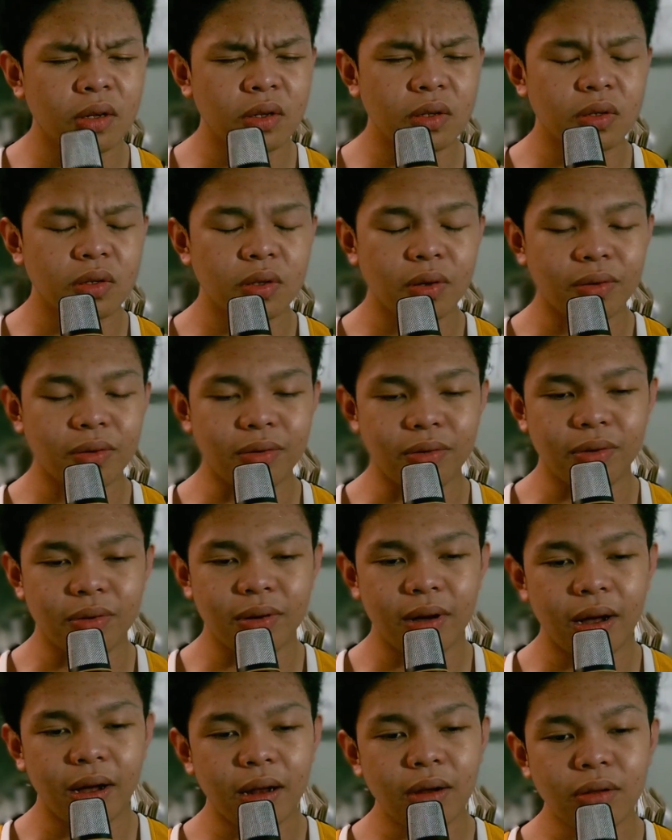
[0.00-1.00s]
So,
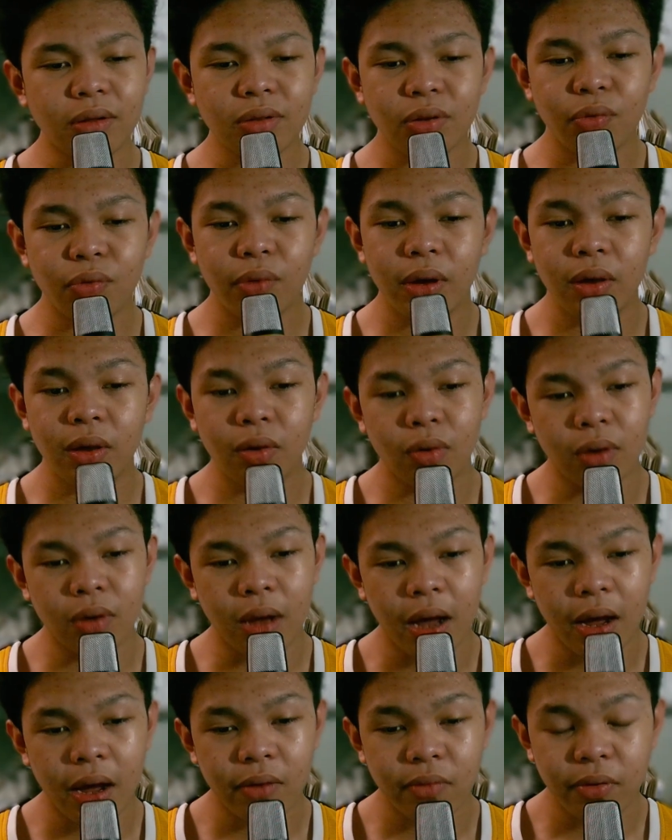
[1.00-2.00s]
along the way you'll
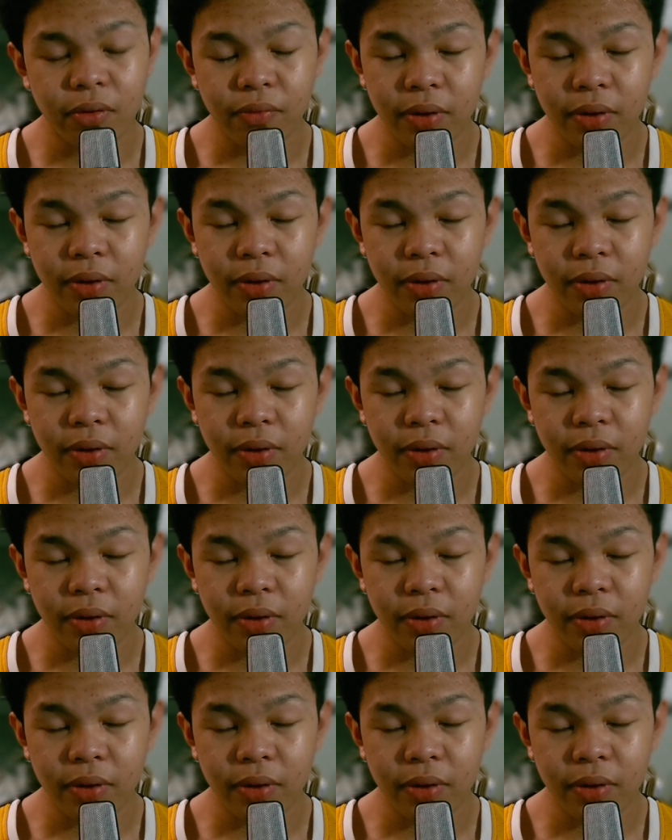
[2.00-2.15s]
have a